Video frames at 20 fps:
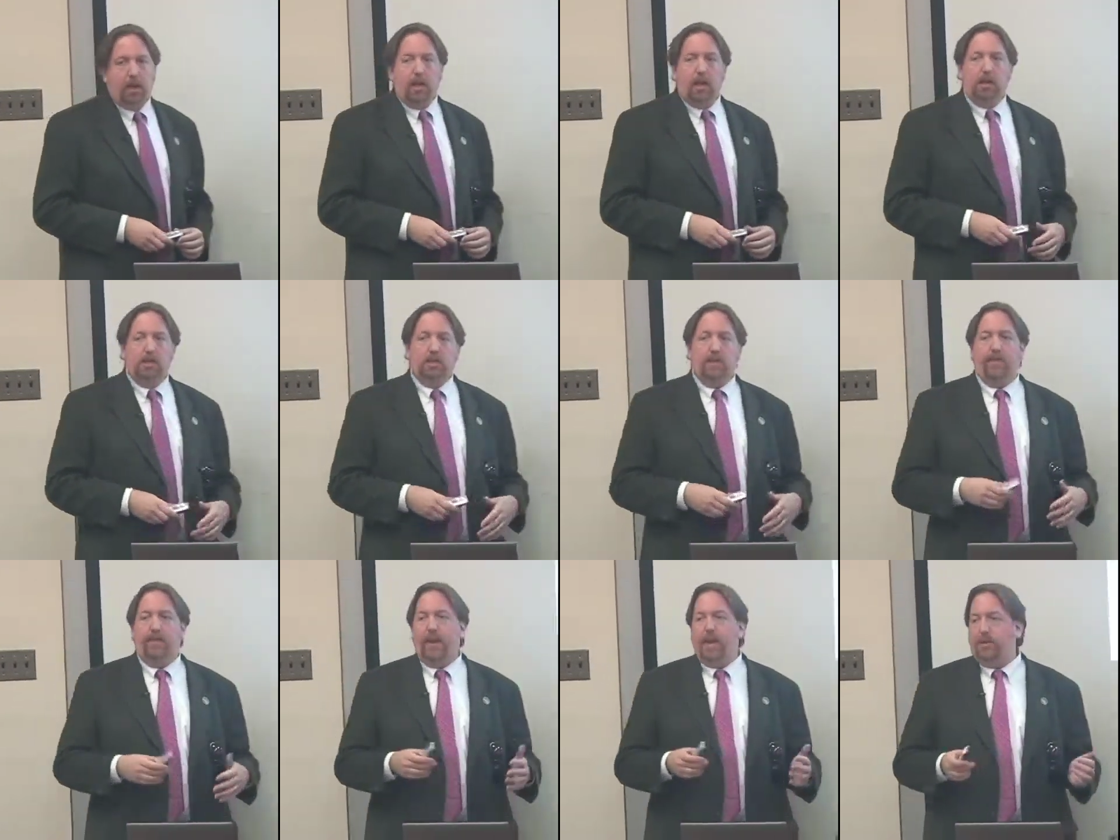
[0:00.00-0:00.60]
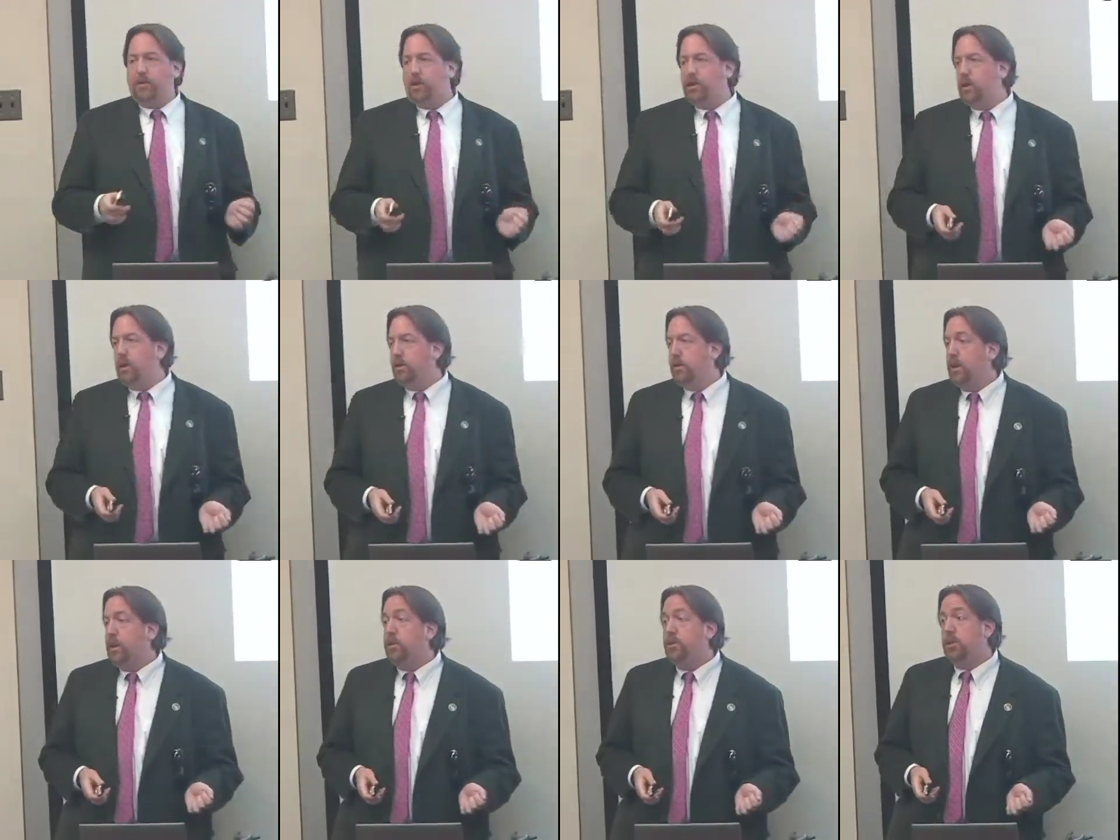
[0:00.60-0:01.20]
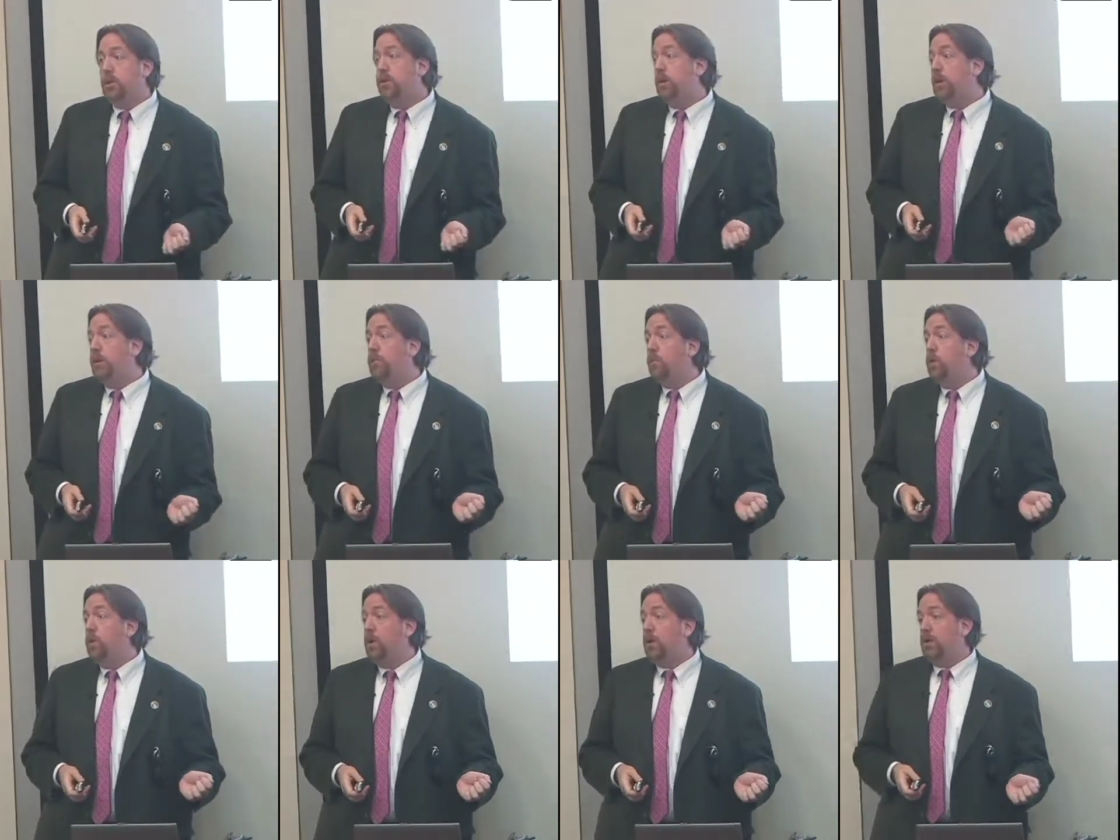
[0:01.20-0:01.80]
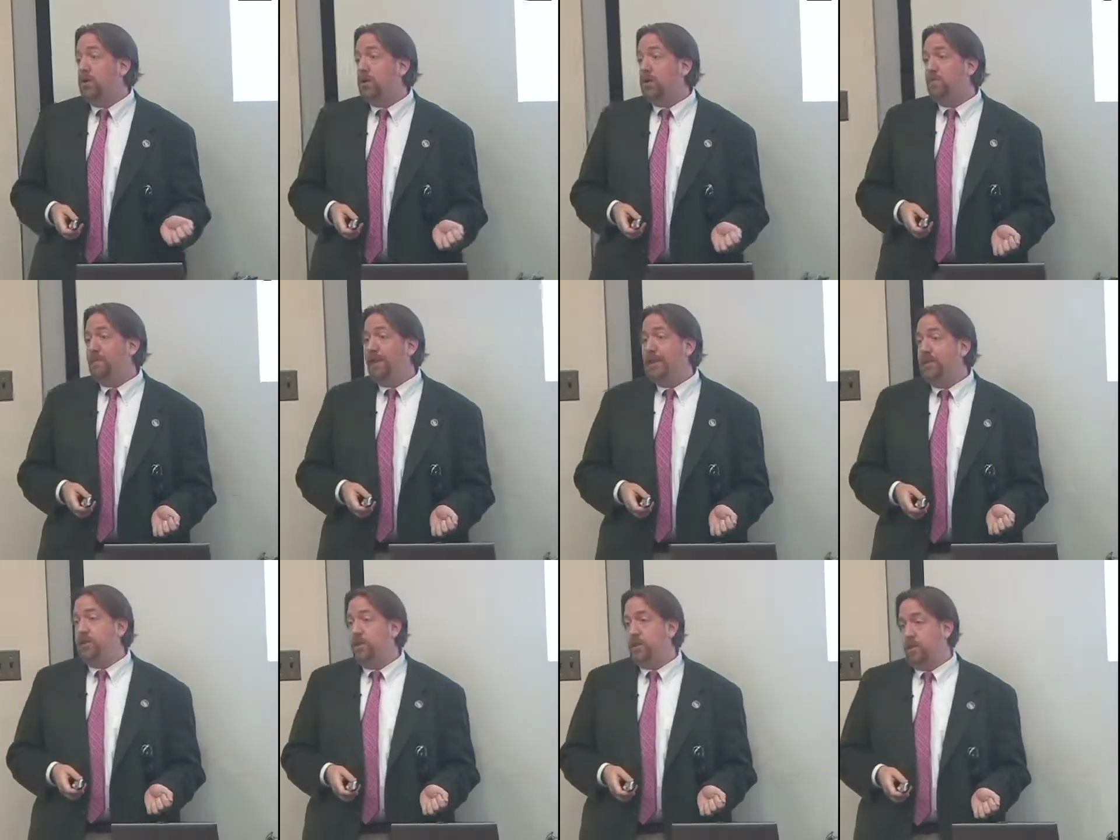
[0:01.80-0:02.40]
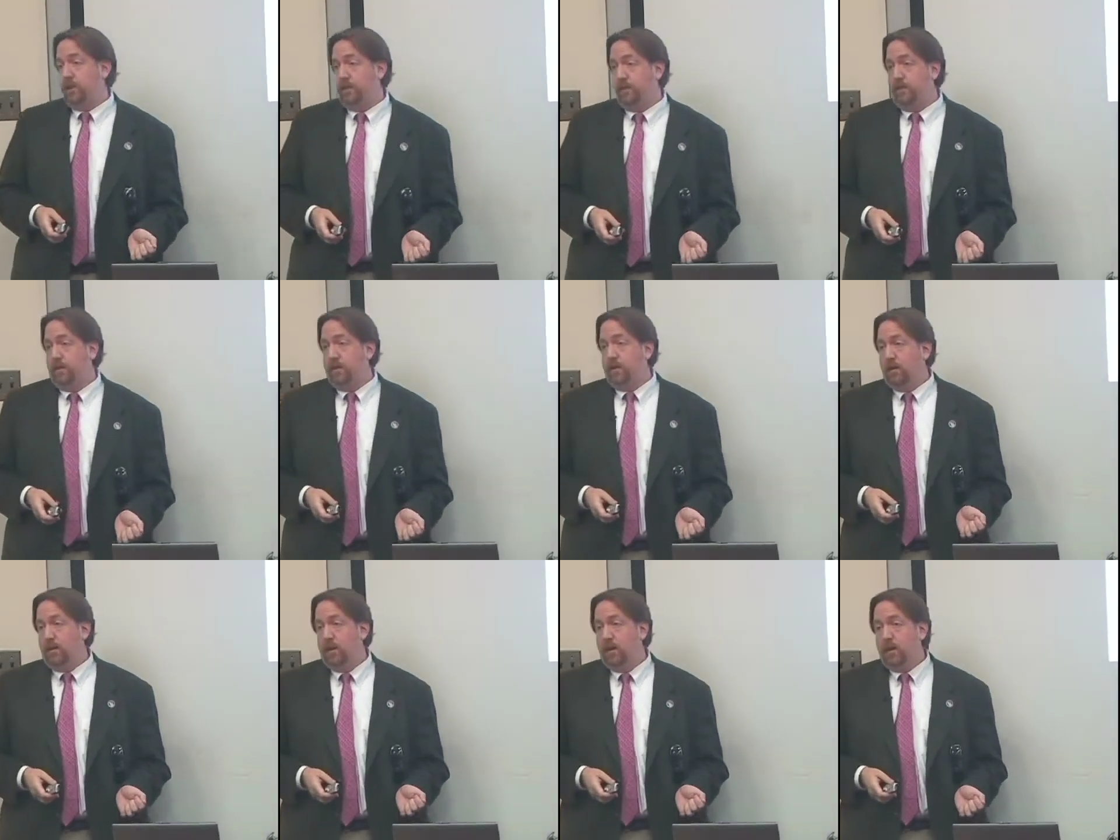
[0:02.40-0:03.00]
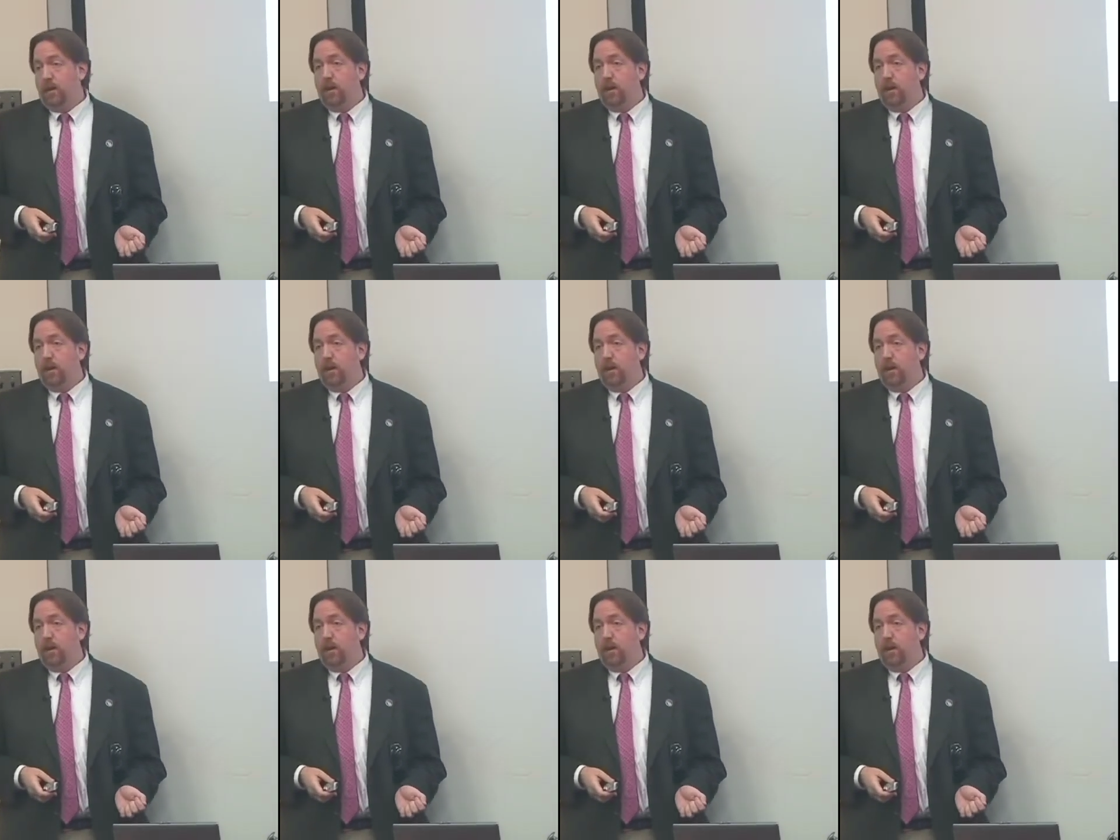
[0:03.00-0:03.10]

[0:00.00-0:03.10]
It's fancier, it's certainly more expensive,